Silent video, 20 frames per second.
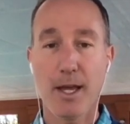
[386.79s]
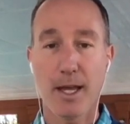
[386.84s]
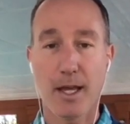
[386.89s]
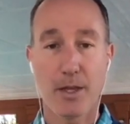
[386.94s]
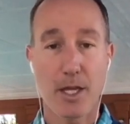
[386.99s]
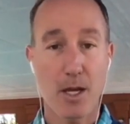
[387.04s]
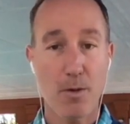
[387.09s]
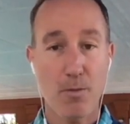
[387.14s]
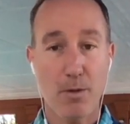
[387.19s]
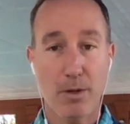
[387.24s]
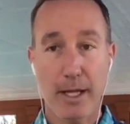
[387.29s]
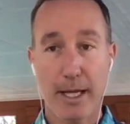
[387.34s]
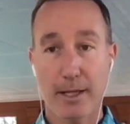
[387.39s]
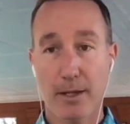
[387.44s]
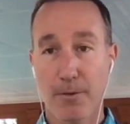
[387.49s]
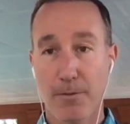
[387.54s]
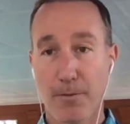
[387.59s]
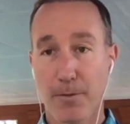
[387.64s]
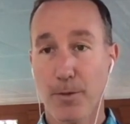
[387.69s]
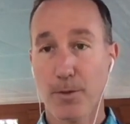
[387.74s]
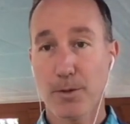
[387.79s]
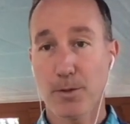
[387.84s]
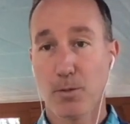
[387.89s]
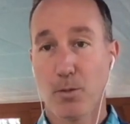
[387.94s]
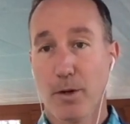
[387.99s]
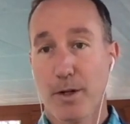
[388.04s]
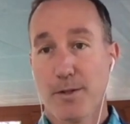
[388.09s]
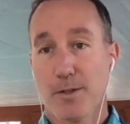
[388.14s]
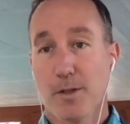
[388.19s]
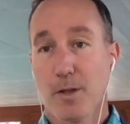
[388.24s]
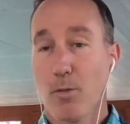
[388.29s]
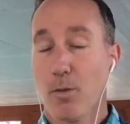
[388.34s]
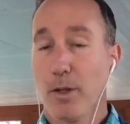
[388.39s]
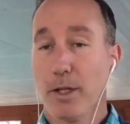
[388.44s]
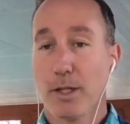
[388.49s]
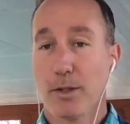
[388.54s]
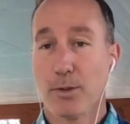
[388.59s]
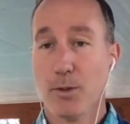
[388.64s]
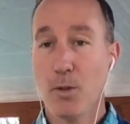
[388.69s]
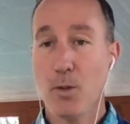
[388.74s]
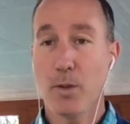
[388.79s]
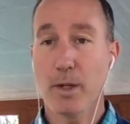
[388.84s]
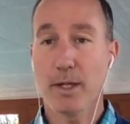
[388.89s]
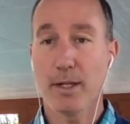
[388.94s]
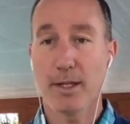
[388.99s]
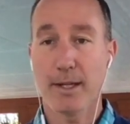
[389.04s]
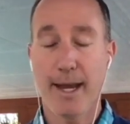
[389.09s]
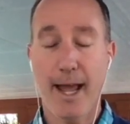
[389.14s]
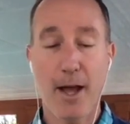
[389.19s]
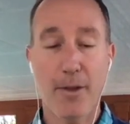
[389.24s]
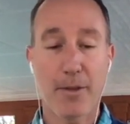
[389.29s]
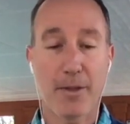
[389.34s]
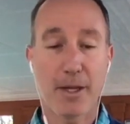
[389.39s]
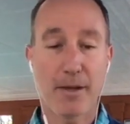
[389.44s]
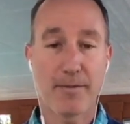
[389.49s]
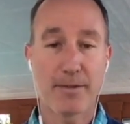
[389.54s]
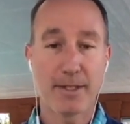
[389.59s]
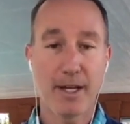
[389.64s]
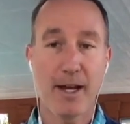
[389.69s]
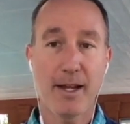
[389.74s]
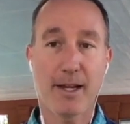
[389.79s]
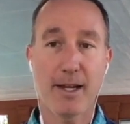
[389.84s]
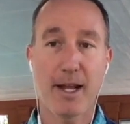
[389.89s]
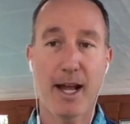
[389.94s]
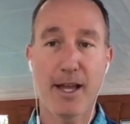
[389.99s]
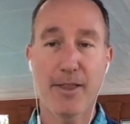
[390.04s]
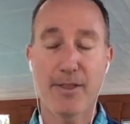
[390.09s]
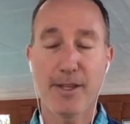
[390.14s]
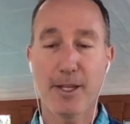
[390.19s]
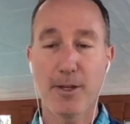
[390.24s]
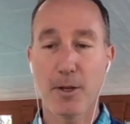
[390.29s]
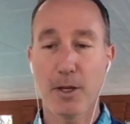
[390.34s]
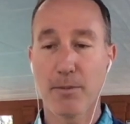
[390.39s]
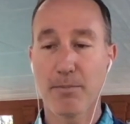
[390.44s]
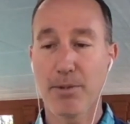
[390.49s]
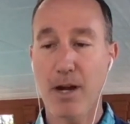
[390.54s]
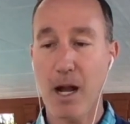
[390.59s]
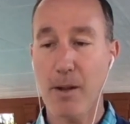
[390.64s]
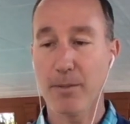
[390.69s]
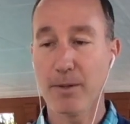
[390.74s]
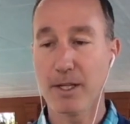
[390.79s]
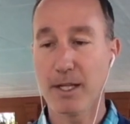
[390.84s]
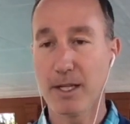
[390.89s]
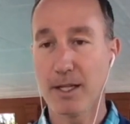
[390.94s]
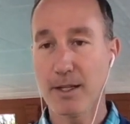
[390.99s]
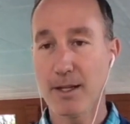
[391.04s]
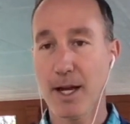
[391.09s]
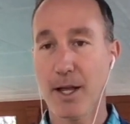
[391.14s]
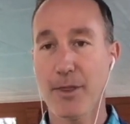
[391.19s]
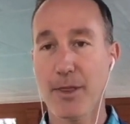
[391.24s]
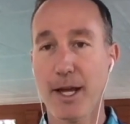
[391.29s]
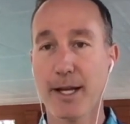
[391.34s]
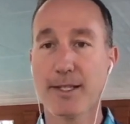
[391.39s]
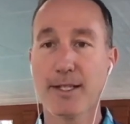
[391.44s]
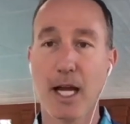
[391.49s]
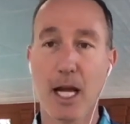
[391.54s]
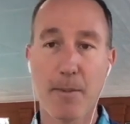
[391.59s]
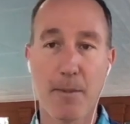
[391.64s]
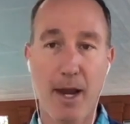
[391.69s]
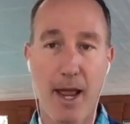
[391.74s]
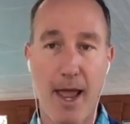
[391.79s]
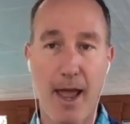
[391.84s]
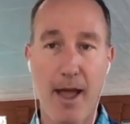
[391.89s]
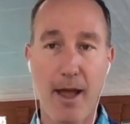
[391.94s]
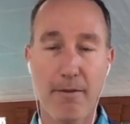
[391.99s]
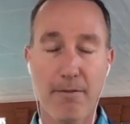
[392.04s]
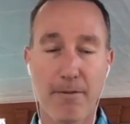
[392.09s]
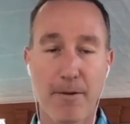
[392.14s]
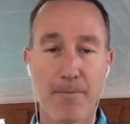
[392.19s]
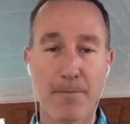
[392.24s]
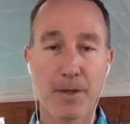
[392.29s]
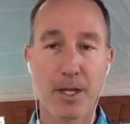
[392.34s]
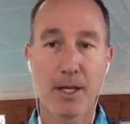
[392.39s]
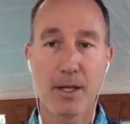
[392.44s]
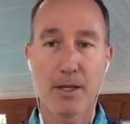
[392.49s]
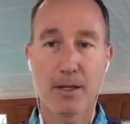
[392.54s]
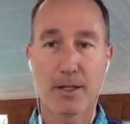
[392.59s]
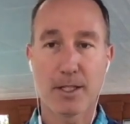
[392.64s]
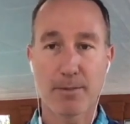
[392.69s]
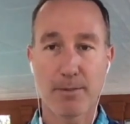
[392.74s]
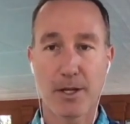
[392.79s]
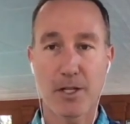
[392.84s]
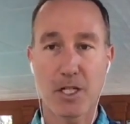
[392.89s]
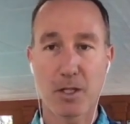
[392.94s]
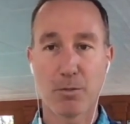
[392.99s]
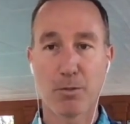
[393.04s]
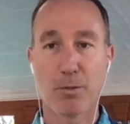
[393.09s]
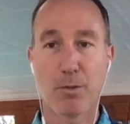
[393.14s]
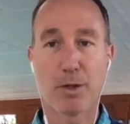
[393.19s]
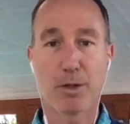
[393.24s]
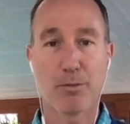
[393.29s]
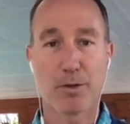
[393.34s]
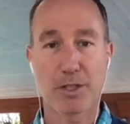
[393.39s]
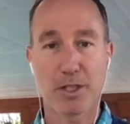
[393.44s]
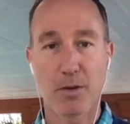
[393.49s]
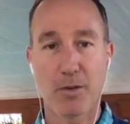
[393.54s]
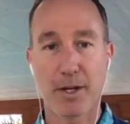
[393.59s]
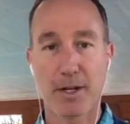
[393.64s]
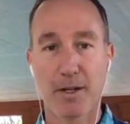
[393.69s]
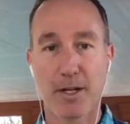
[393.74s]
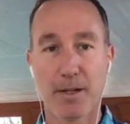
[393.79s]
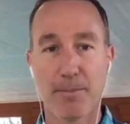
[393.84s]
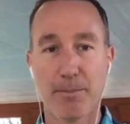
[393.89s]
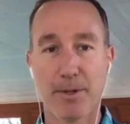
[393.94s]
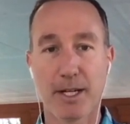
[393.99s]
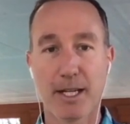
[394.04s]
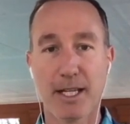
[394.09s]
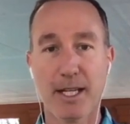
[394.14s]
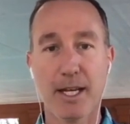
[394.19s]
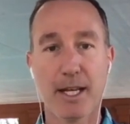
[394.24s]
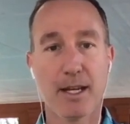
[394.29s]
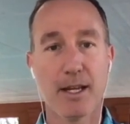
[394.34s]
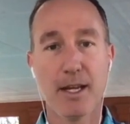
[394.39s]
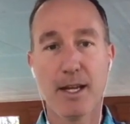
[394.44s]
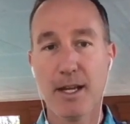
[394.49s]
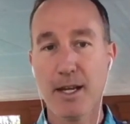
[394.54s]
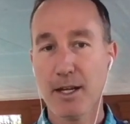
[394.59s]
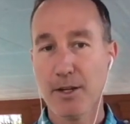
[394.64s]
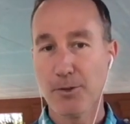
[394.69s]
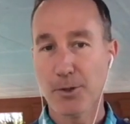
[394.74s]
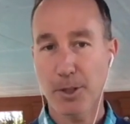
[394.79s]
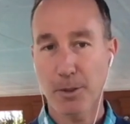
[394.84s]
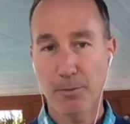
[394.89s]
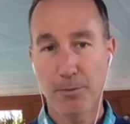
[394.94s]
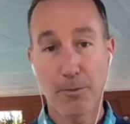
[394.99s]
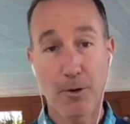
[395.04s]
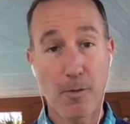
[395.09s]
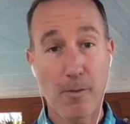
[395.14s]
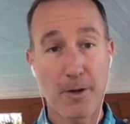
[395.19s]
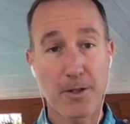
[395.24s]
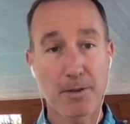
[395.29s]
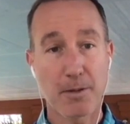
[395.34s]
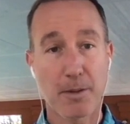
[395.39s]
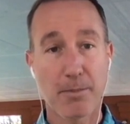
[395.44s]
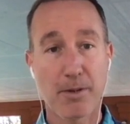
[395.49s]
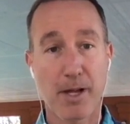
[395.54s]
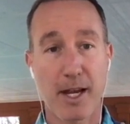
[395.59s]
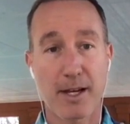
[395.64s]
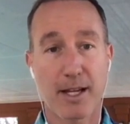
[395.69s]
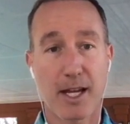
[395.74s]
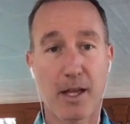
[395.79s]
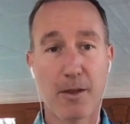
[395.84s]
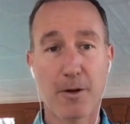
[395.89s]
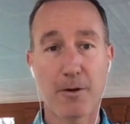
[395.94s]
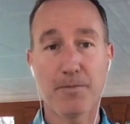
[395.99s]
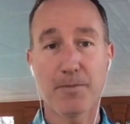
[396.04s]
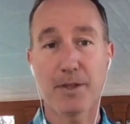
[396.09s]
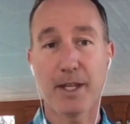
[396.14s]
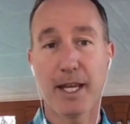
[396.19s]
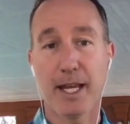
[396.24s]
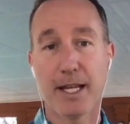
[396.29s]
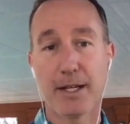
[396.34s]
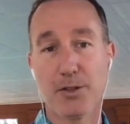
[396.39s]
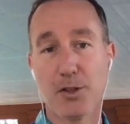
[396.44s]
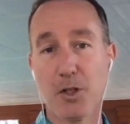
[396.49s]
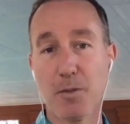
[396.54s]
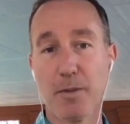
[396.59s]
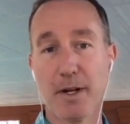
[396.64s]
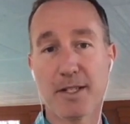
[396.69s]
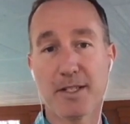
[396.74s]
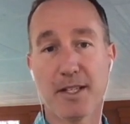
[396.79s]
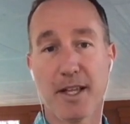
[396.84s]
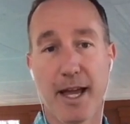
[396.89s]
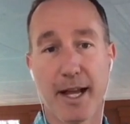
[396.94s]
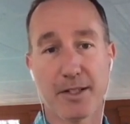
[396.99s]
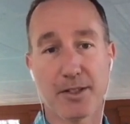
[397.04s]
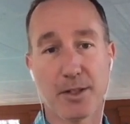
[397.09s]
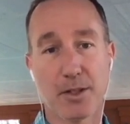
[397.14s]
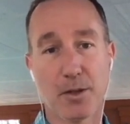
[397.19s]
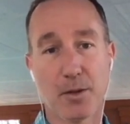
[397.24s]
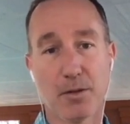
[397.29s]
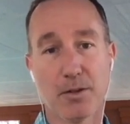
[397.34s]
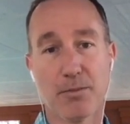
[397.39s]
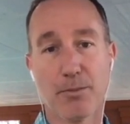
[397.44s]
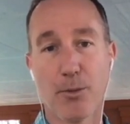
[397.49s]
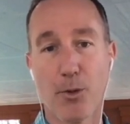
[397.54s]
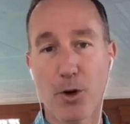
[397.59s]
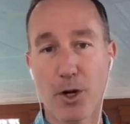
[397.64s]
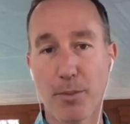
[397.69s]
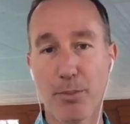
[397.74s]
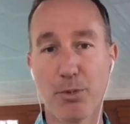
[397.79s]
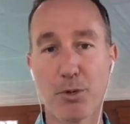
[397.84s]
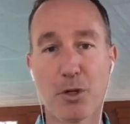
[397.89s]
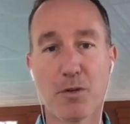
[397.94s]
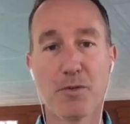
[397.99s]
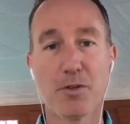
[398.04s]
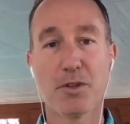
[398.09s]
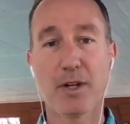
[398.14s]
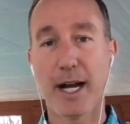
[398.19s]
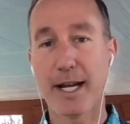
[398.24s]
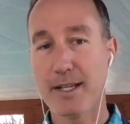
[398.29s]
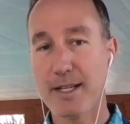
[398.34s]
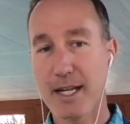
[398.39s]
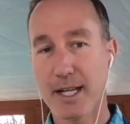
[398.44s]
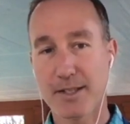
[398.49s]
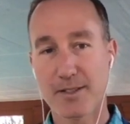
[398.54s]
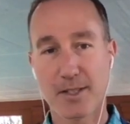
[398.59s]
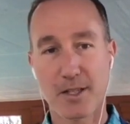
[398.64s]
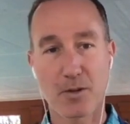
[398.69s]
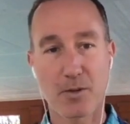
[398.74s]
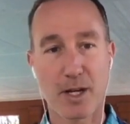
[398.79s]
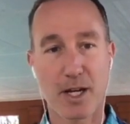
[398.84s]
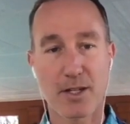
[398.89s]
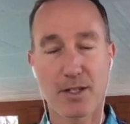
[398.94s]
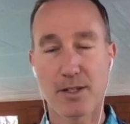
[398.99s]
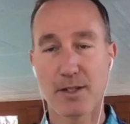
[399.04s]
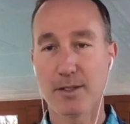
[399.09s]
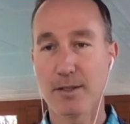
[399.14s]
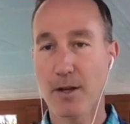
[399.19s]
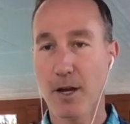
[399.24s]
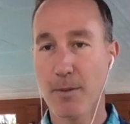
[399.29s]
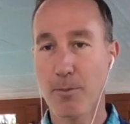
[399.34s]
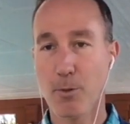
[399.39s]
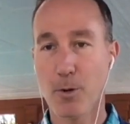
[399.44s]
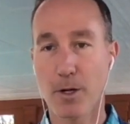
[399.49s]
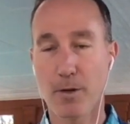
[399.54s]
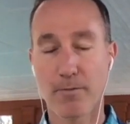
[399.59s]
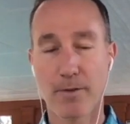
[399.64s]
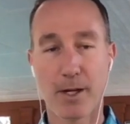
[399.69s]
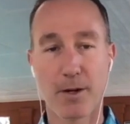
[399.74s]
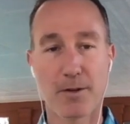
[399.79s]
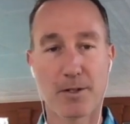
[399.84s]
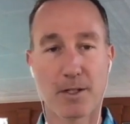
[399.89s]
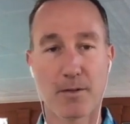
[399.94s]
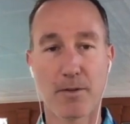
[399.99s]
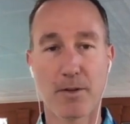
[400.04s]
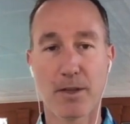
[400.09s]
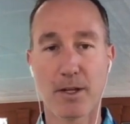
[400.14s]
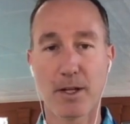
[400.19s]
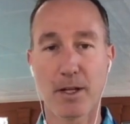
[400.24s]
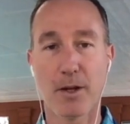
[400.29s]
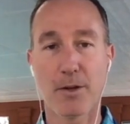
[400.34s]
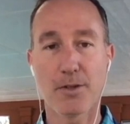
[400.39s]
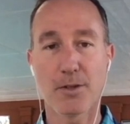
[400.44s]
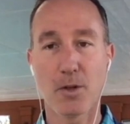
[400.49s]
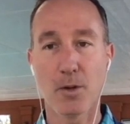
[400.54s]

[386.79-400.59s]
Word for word: And they were like the first ones to really do it. Now that they've done it, I think you can probably cut that time in half, especially with what's going on. But again, it took them 4 months to put a plan together and 2 months to execute. Board approval, IT considerations, onboarding vendors, everything else.